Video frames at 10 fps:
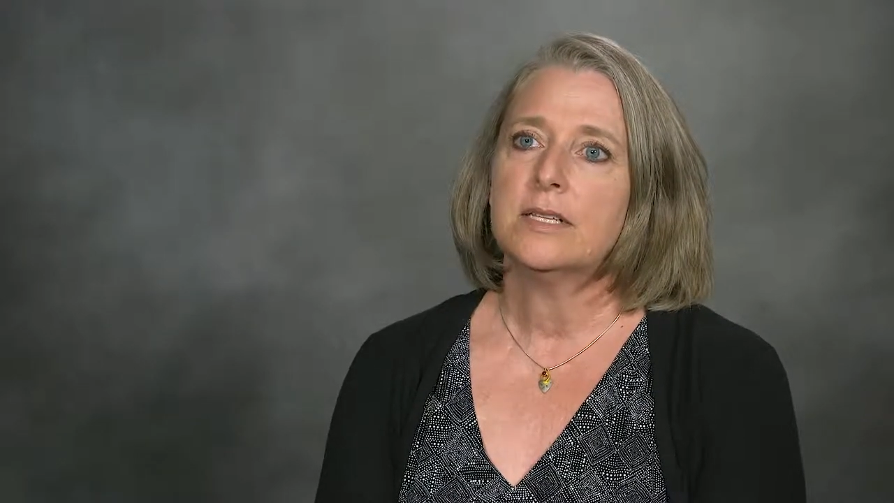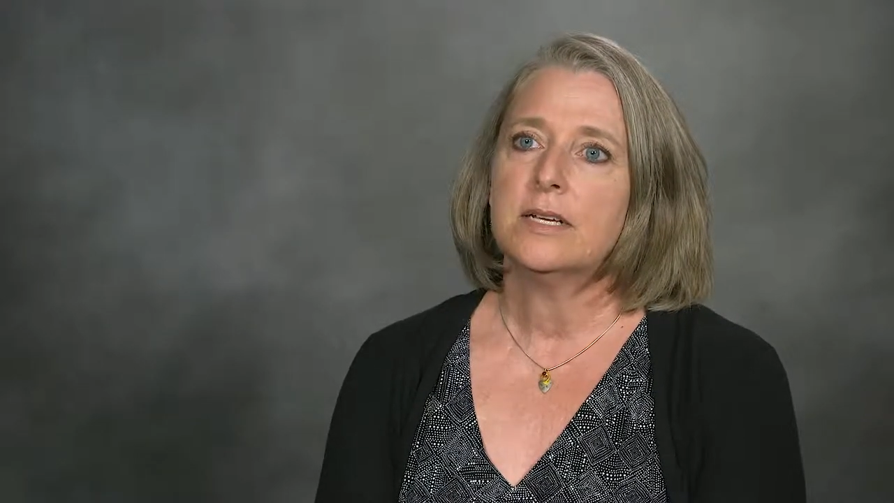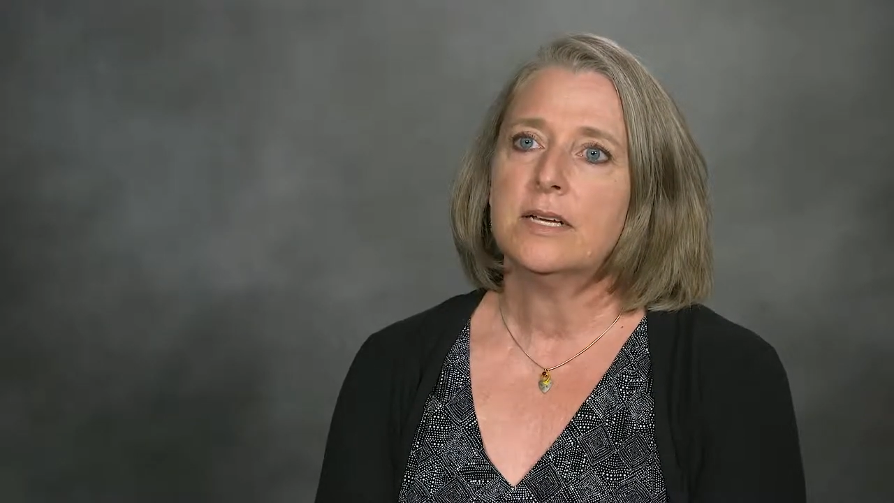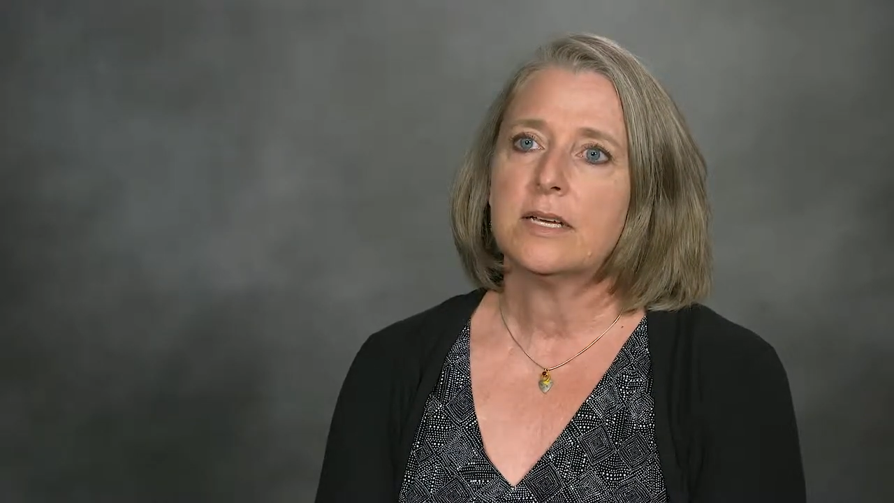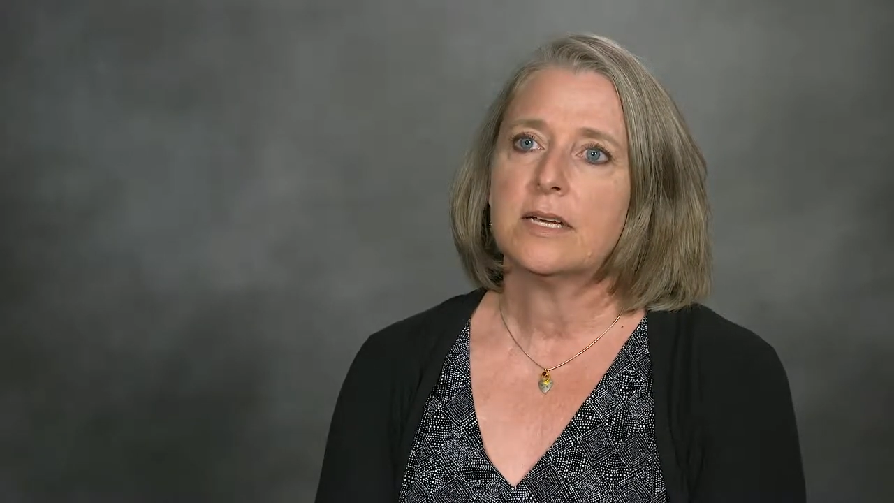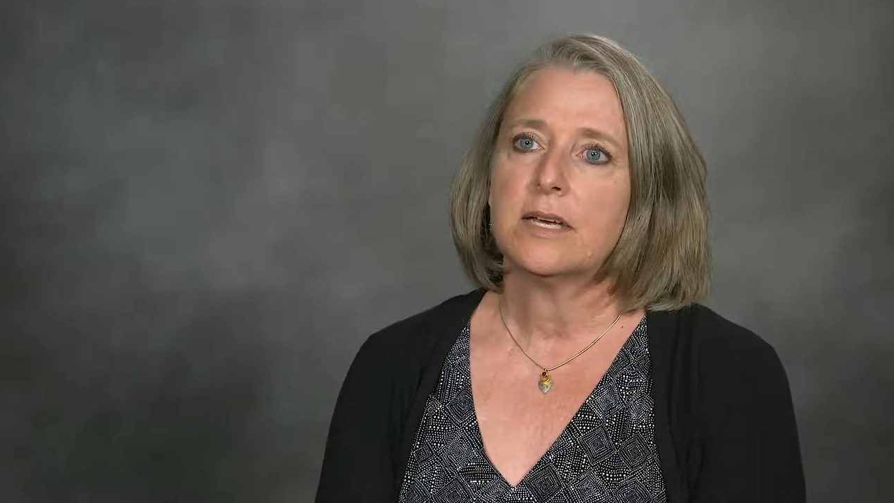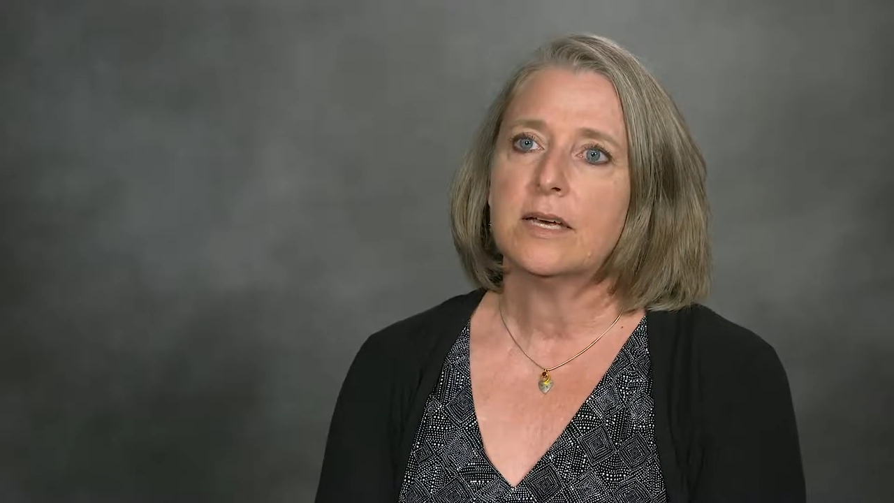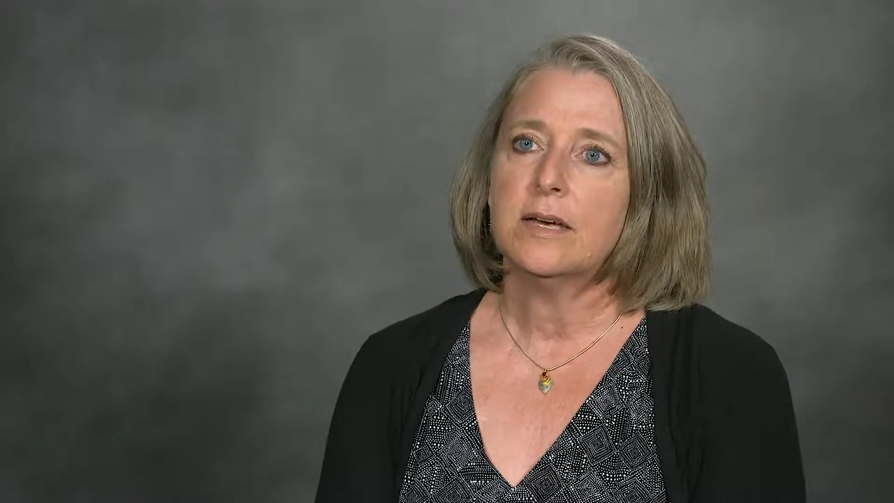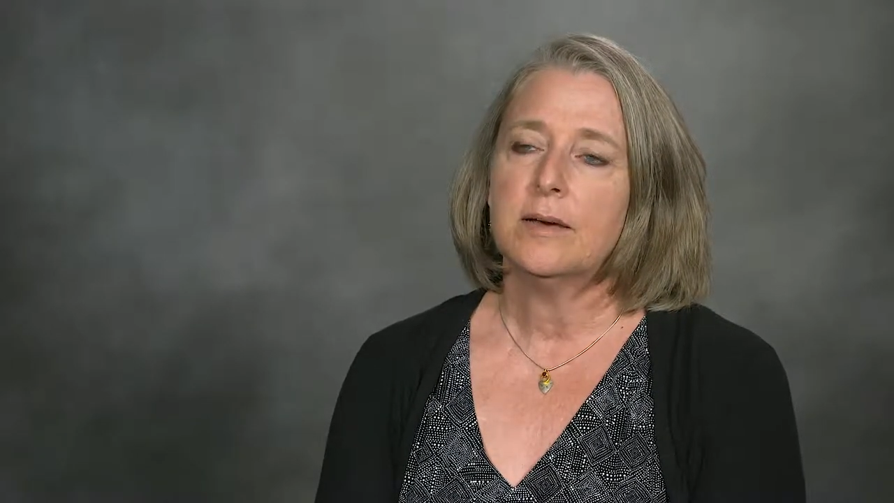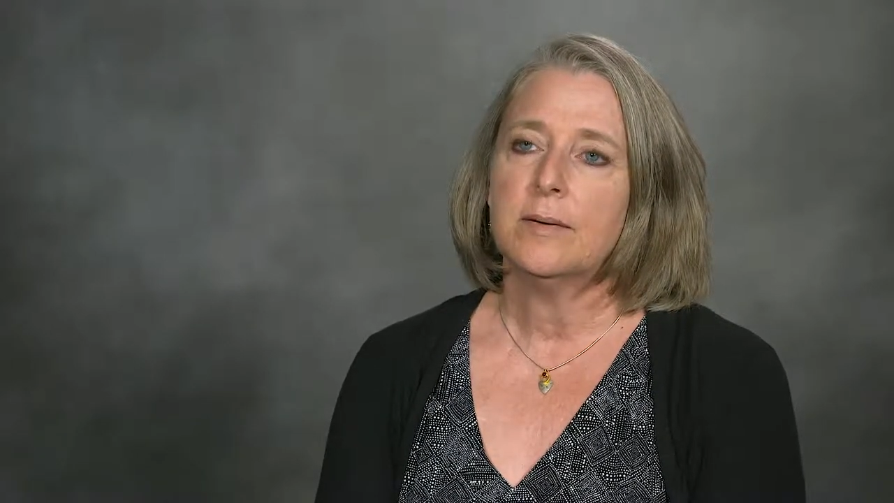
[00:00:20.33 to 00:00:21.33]
clinic
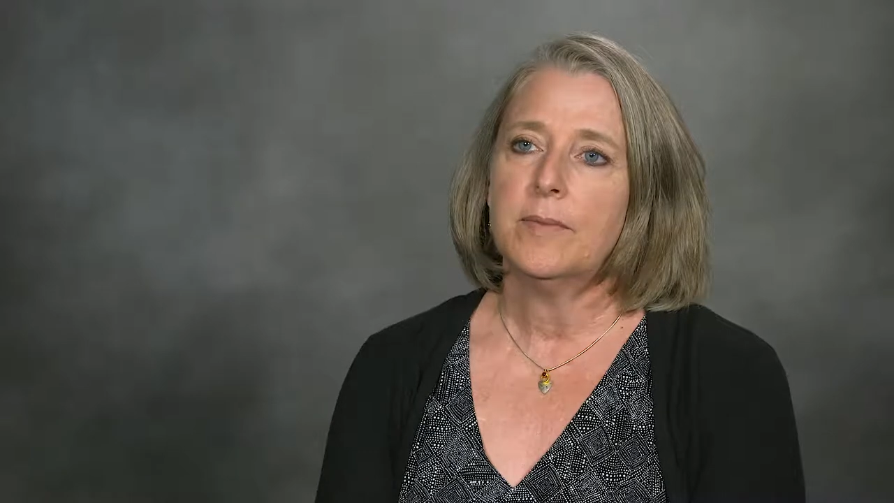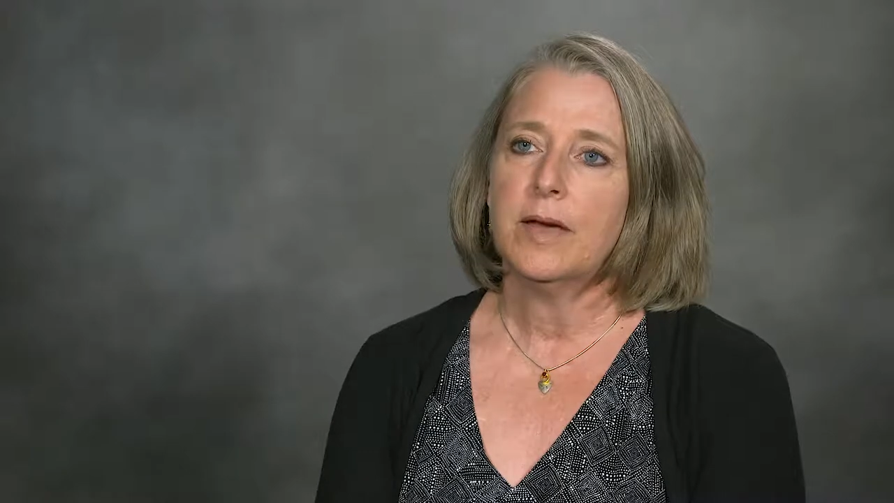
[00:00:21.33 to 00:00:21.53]
um,